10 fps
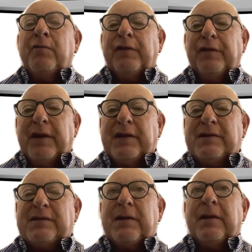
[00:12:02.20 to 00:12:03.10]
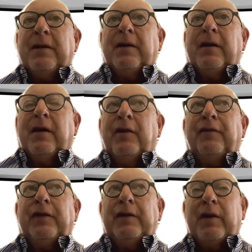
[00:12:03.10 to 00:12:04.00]
Home Affairs.
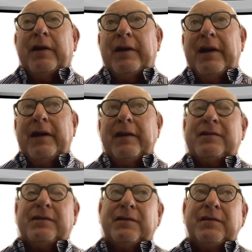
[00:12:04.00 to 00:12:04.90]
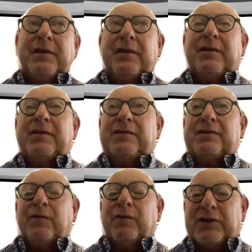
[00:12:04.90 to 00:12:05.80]
Hopefully one day, and this is
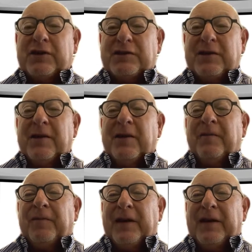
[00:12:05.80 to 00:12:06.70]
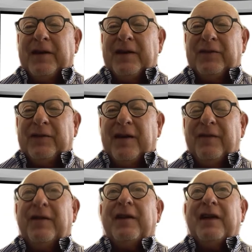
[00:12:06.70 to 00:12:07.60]
a wish list, to
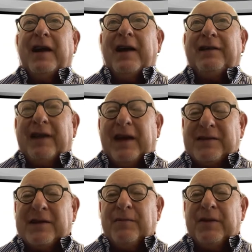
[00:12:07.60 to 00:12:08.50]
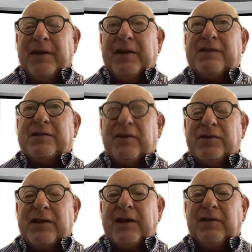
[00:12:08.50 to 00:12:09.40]
have a tax number then
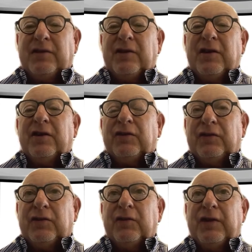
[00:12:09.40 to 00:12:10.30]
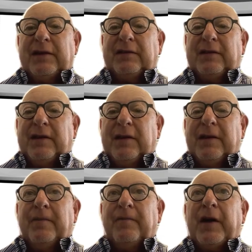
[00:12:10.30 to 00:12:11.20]
associated to that
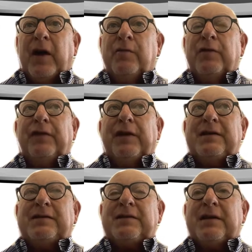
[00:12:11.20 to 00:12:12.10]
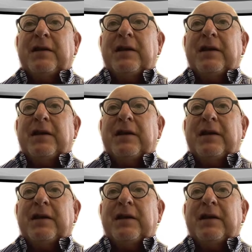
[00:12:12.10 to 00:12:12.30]
Home Affairs